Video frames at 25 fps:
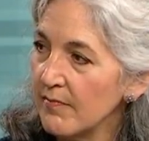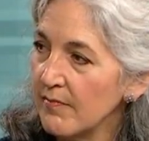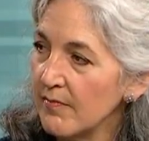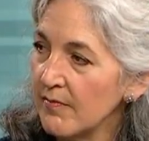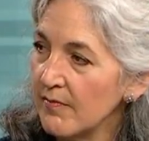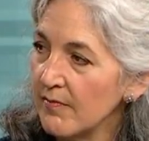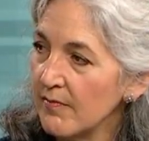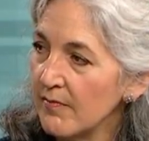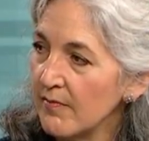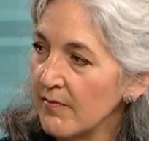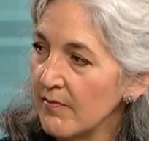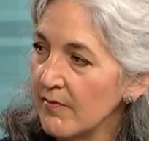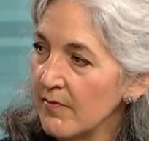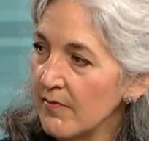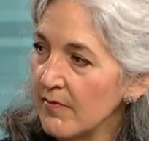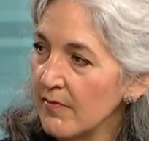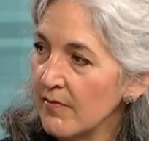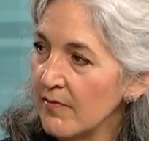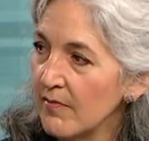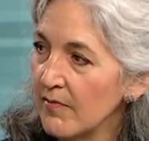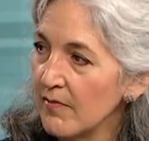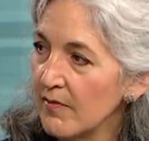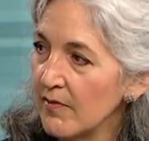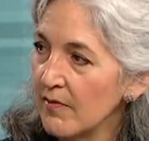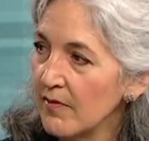
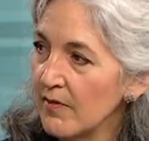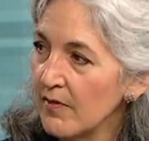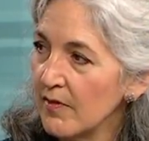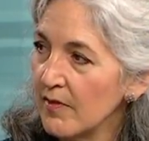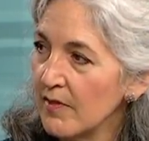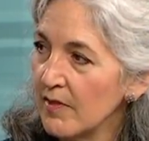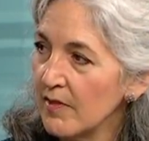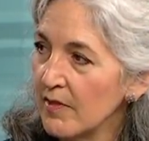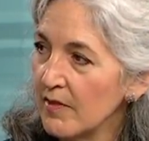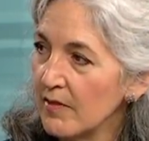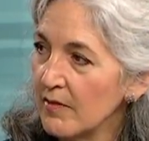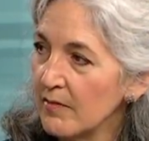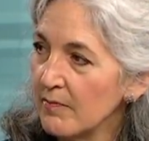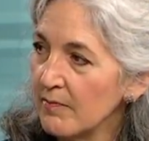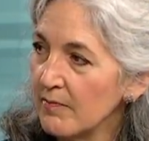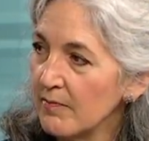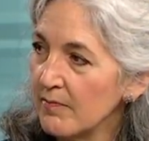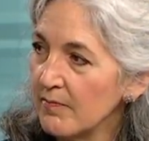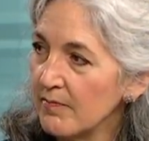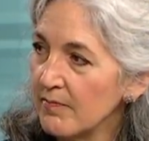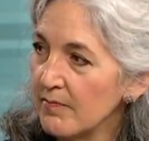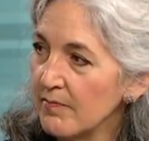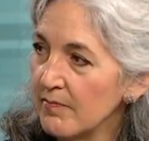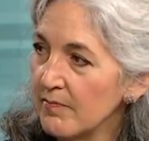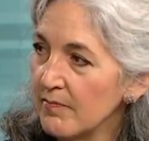
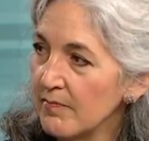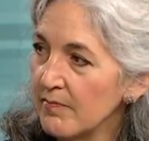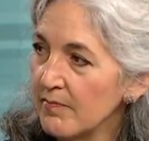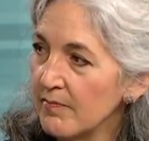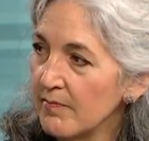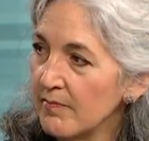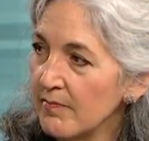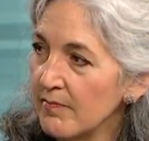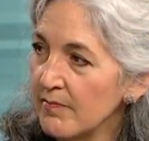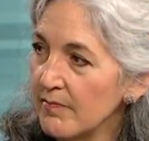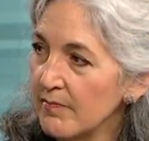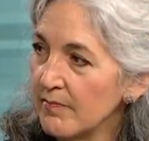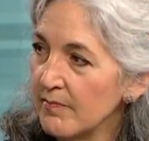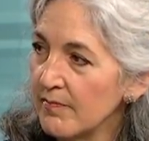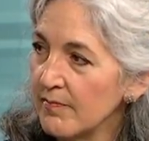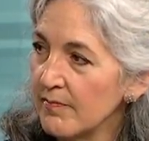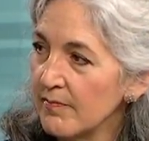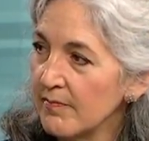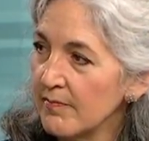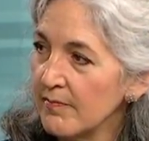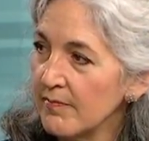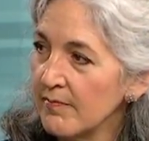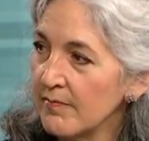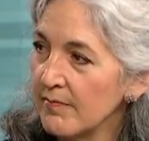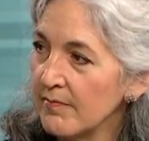
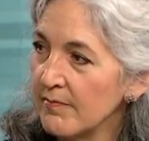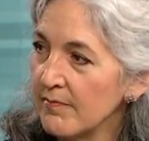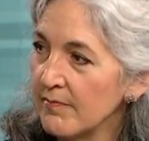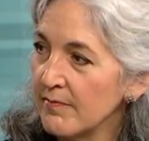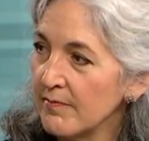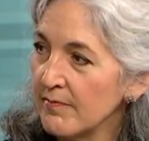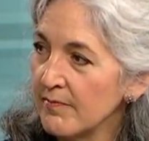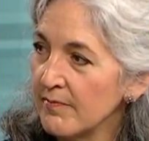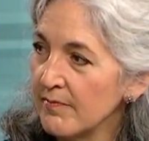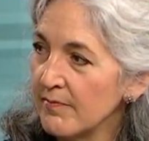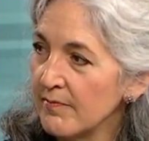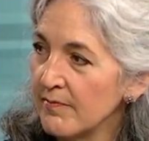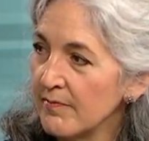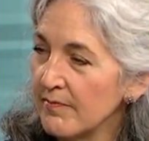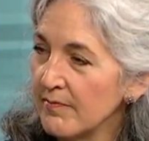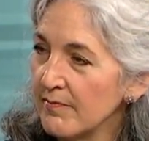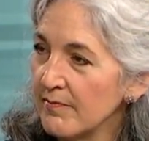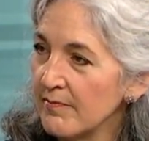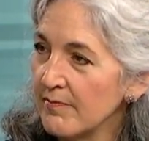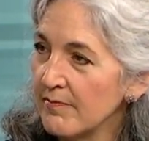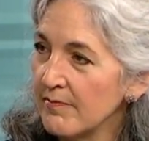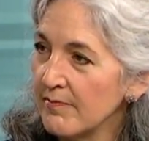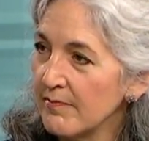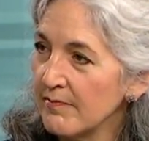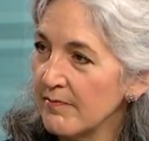
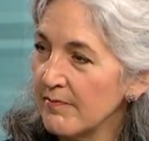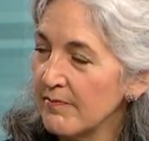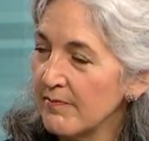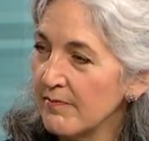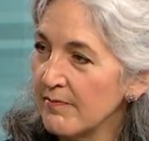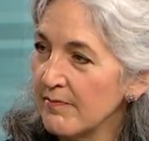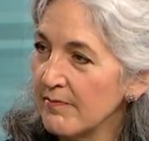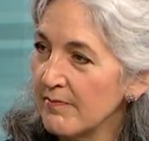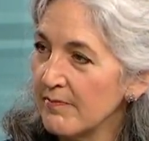[no speech]